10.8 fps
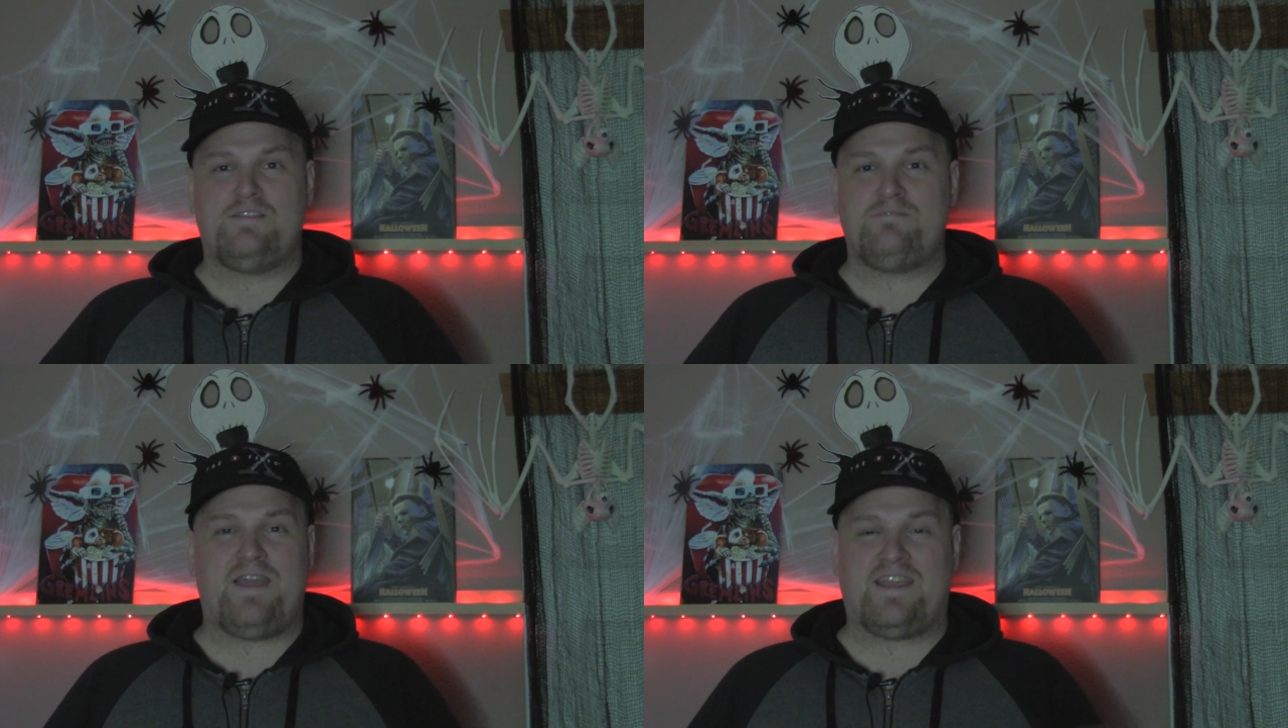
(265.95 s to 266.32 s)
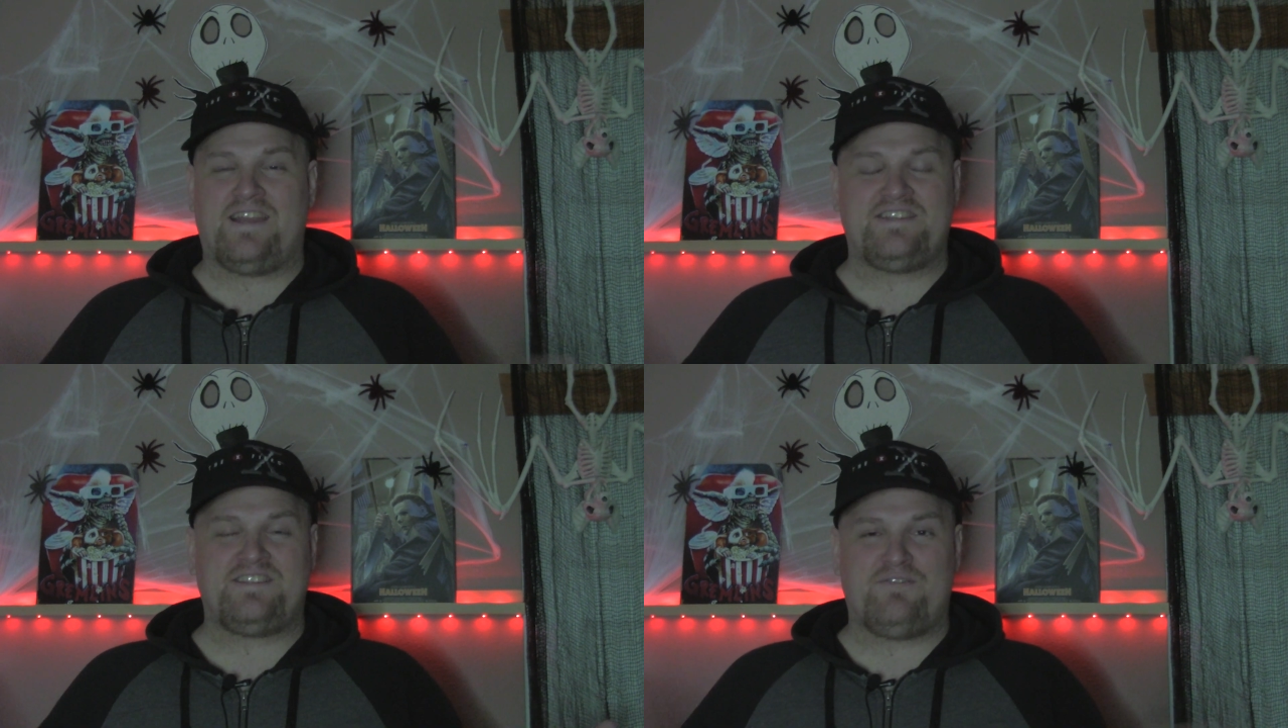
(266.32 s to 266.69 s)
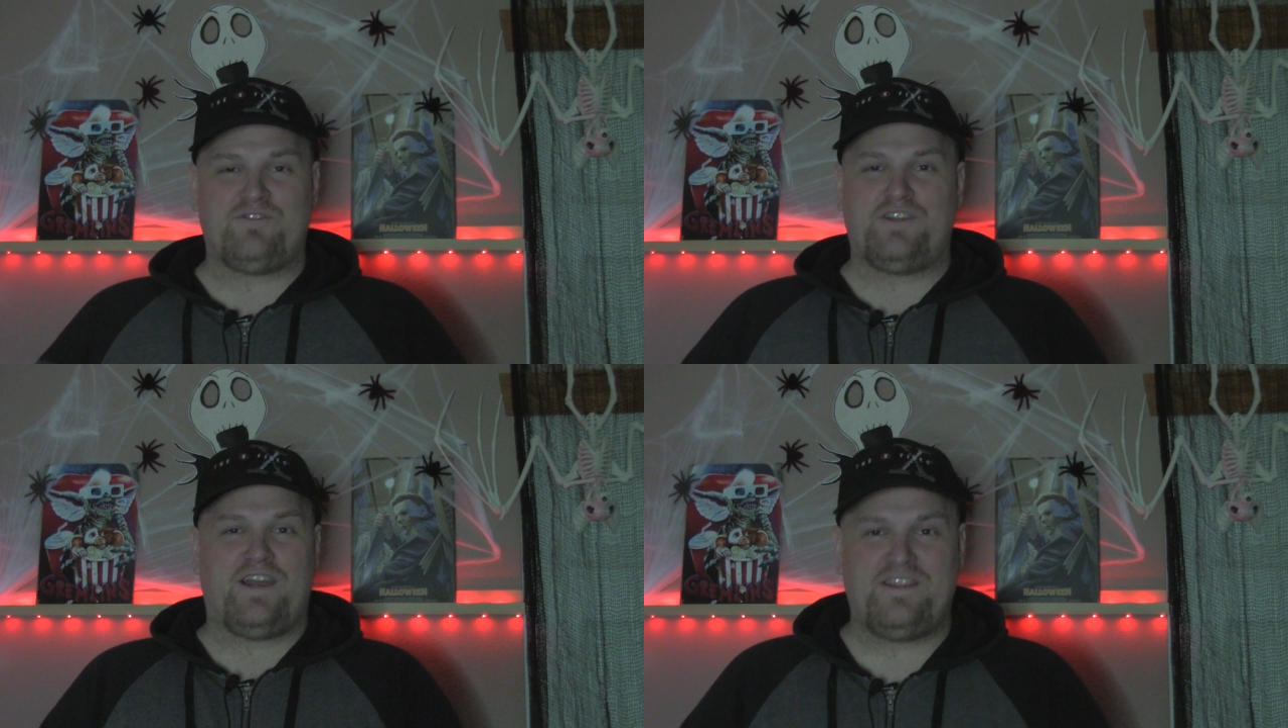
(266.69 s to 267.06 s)
The bad guys never
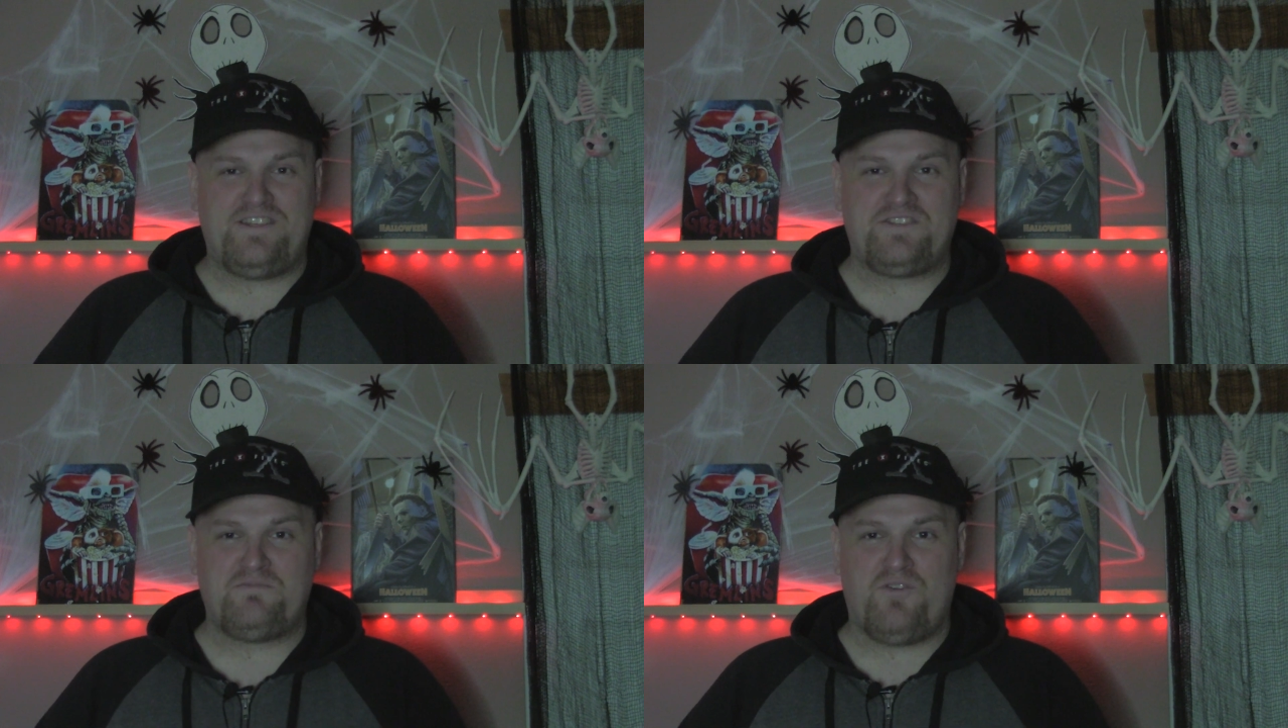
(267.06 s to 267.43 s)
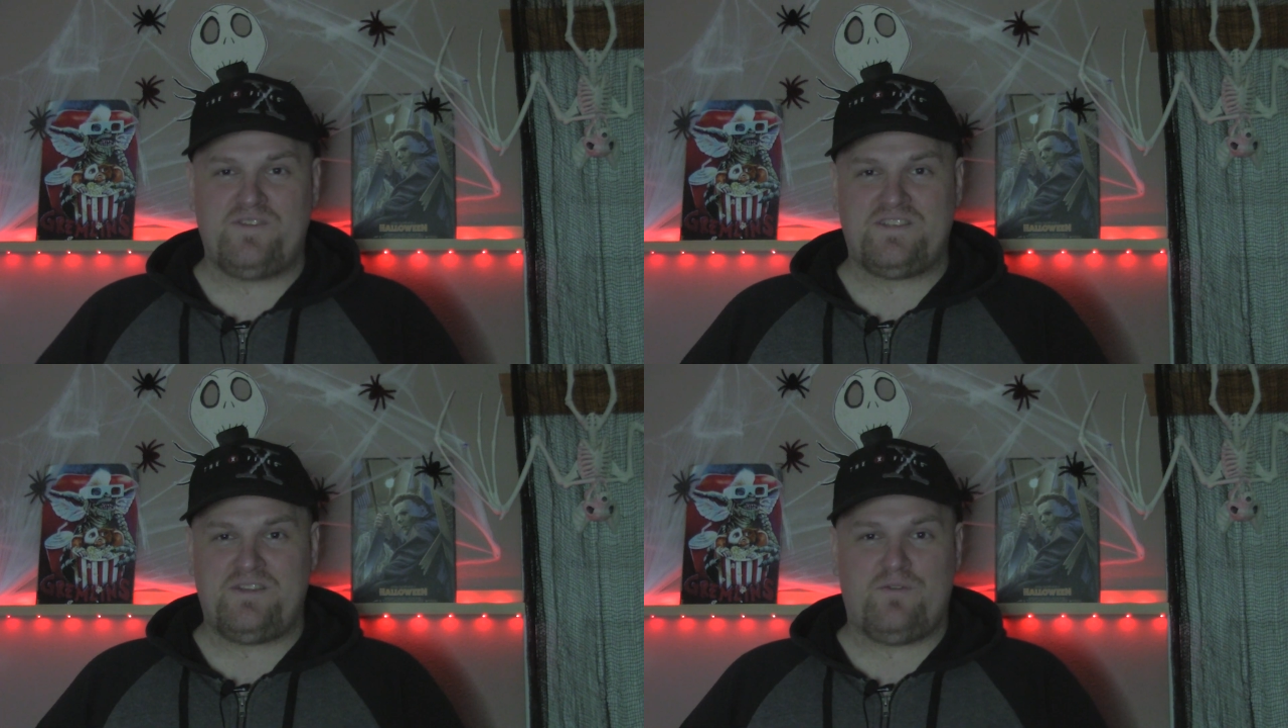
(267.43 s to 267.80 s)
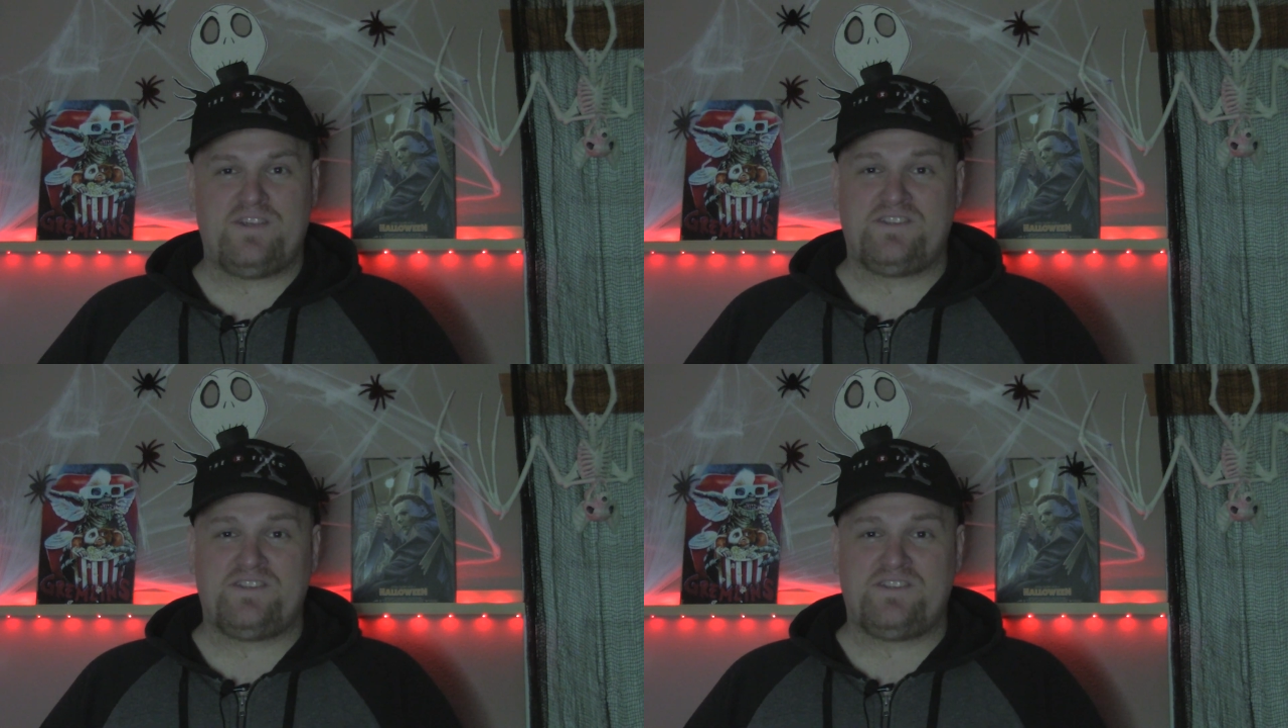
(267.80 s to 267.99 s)
die in these movies anyway,